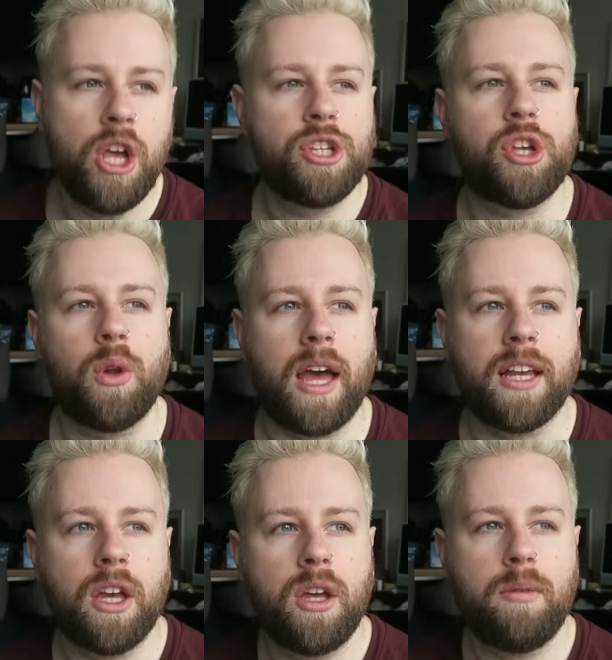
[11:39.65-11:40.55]
So
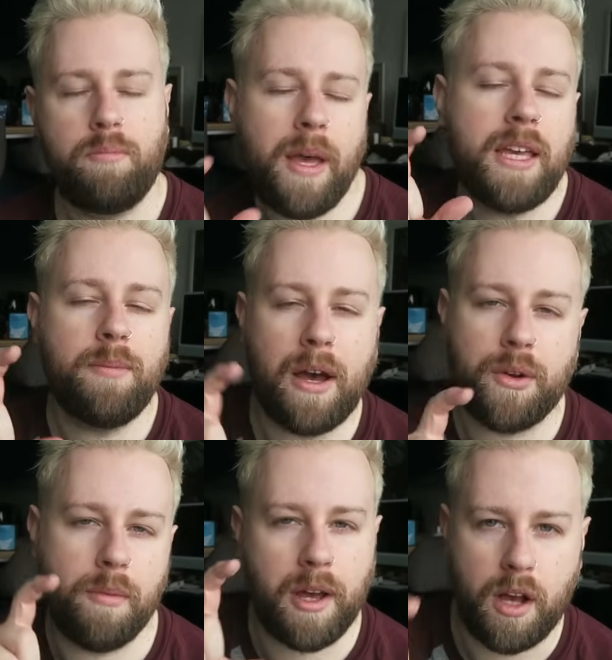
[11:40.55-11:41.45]
like baking
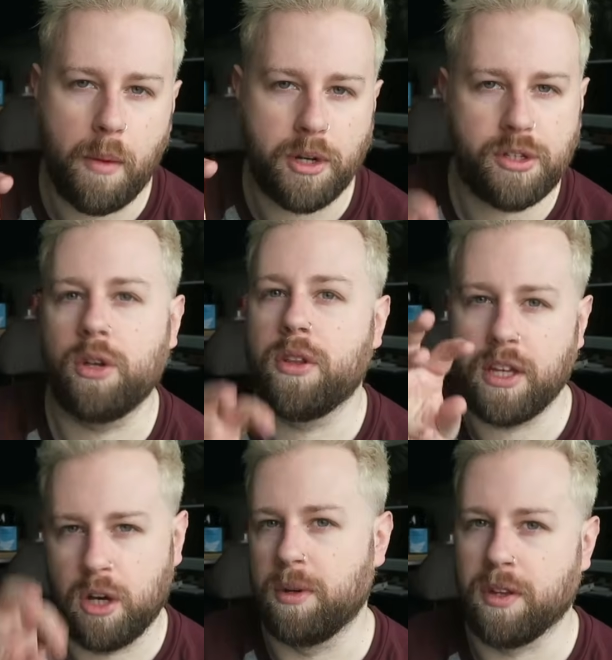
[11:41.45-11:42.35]
powder and bicarbonate of soda, they
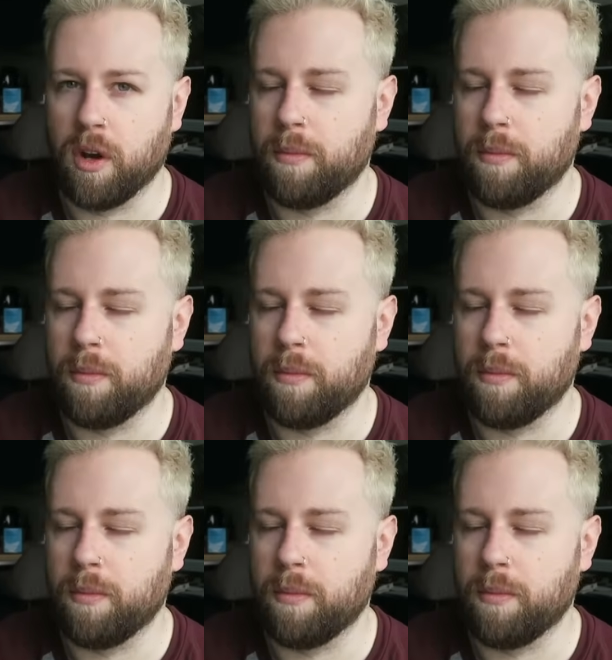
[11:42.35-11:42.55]
come in their own